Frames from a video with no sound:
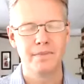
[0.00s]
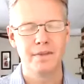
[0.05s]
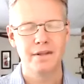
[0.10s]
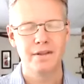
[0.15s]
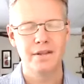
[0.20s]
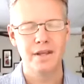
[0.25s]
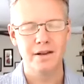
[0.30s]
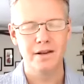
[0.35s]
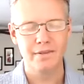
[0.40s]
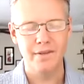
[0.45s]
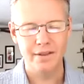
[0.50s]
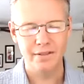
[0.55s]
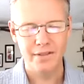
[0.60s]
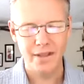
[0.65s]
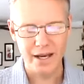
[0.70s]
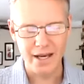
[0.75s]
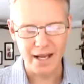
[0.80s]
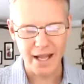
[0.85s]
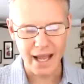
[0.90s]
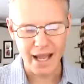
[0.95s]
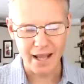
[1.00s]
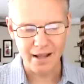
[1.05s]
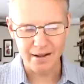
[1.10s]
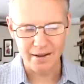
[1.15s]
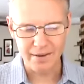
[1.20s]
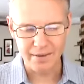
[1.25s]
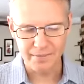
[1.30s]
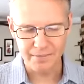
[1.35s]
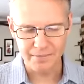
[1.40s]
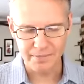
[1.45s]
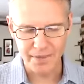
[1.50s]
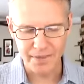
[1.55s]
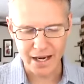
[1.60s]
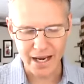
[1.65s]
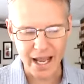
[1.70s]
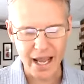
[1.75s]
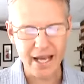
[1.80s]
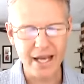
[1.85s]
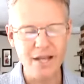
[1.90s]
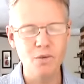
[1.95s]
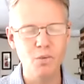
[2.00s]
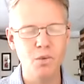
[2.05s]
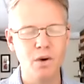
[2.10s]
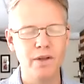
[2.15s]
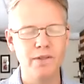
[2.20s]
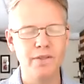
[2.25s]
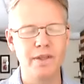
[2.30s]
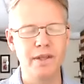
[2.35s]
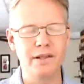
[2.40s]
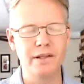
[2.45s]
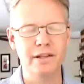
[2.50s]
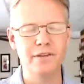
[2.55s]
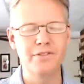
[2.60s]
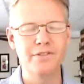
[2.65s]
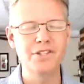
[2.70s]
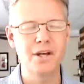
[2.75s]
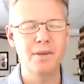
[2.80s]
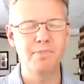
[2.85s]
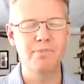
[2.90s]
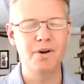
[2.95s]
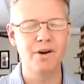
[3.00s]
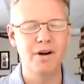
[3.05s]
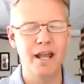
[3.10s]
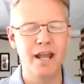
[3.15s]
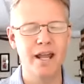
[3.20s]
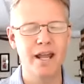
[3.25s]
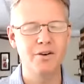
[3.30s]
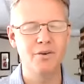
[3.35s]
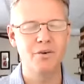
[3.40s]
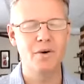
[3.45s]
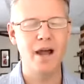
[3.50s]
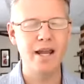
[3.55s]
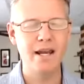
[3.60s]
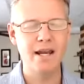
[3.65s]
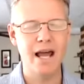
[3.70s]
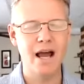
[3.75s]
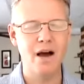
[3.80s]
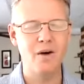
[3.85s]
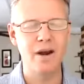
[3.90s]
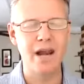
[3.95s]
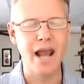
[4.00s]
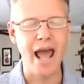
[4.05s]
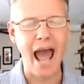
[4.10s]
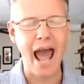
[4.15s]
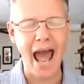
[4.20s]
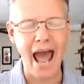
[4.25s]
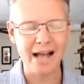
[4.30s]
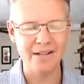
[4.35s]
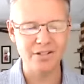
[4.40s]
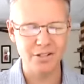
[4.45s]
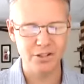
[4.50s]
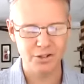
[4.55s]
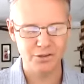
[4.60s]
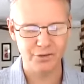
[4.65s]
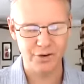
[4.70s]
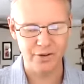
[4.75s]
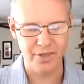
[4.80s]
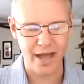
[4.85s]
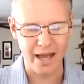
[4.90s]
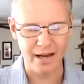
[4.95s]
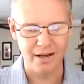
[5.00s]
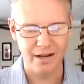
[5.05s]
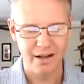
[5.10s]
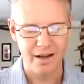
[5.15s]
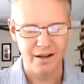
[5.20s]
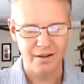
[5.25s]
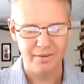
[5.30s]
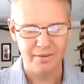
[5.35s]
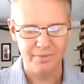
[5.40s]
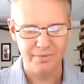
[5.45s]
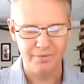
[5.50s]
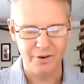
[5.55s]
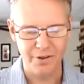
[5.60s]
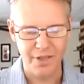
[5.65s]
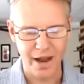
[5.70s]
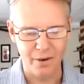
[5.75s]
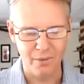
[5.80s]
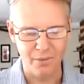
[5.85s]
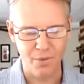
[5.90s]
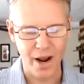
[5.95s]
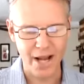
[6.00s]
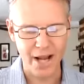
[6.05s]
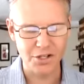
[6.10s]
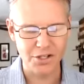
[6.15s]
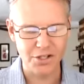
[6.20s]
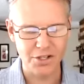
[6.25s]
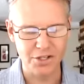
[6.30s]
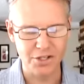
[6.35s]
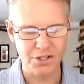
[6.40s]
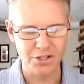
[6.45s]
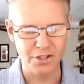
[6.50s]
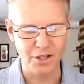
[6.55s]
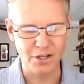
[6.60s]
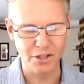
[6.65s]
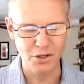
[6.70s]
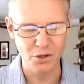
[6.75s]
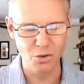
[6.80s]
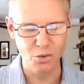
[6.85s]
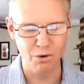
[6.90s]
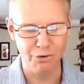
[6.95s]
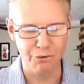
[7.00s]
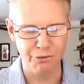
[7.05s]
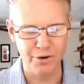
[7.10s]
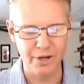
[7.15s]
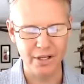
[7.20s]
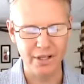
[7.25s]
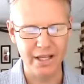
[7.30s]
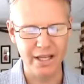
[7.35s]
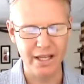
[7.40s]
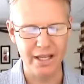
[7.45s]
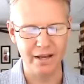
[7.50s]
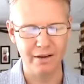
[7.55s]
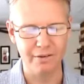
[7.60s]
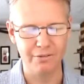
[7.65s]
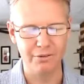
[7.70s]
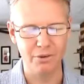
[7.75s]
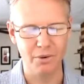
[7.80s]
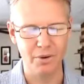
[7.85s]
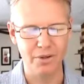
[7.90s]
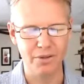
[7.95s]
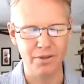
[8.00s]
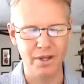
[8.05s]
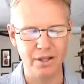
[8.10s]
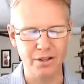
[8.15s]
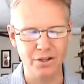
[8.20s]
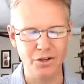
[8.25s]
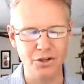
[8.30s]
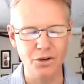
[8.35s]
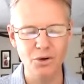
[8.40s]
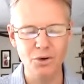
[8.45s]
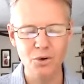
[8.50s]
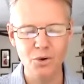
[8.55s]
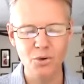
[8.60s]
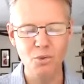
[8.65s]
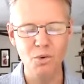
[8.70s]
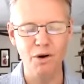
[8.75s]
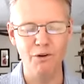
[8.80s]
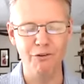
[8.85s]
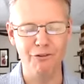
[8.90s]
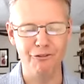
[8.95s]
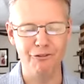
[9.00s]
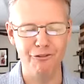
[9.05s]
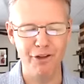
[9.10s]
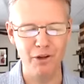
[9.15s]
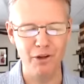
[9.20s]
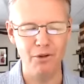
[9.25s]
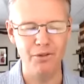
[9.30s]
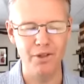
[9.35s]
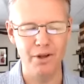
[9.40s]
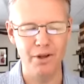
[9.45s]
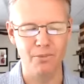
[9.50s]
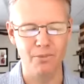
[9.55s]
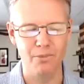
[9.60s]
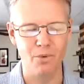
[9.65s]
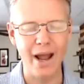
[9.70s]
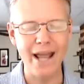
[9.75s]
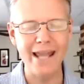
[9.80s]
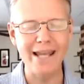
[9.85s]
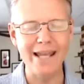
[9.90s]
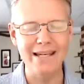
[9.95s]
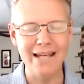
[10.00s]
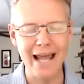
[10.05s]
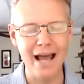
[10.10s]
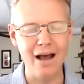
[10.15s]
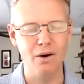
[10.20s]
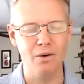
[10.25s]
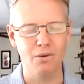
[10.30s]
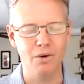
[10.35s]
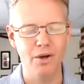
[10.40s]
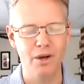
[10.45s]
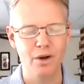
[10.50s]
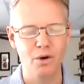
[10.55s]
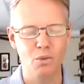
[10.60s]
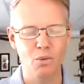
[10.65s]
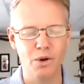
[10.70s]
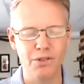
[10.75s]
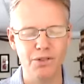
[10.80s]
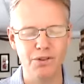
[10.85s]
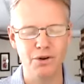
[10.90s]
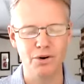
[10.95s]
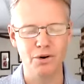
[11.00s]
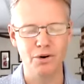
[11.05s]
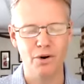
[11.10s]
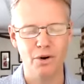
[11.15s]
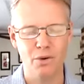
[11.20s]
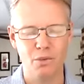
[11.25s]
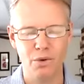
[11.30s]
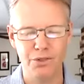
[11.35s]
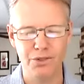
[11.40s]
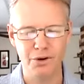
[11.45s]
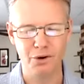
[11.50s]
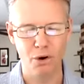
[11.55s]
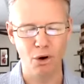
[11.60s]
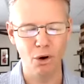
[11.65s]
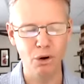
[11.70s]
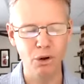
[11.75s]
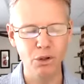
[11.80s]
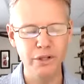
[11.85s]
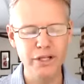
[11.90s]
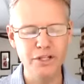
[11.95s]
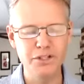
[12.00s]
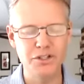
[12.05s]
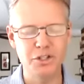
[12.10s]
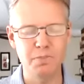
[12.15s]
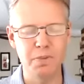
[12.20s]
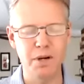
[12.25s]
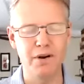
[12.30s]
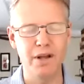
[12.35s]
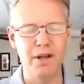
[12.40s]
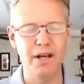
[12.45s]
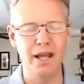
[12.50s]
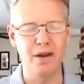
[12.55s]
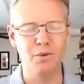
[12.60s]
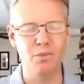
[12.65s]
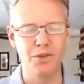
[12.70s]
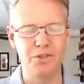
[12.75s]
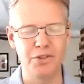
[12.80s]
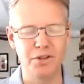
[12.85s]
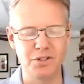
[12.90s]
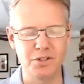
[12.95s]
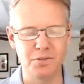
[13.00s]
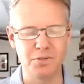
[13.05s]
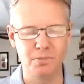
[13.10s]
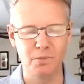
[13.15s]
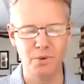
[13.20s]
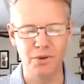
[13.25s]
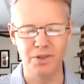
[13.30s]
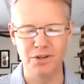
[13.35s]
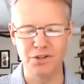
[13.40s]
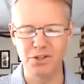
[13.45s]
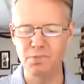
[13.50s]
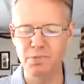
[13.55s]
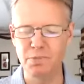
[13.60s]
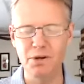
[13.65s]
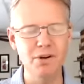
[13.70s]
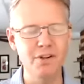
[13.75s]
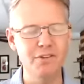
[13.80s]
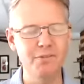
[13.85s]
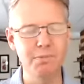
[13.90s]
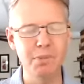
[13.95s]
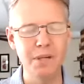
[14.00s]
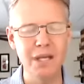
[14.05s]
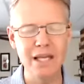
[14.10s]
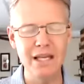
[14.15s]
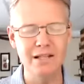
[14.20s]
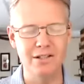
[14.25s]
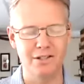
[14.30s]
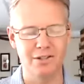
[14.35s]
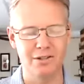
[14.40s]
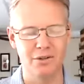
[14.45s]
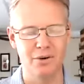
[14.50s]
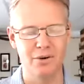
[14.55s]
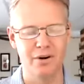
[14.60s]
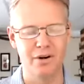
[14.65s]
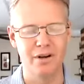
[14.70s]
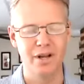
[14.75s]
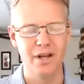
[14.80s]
that anyone that lifts up their hand right now and asks for that righteousness that you will freely give, Lord, that you will fill them right now with your Holy Spirit and with the Spirit of peace, Lord,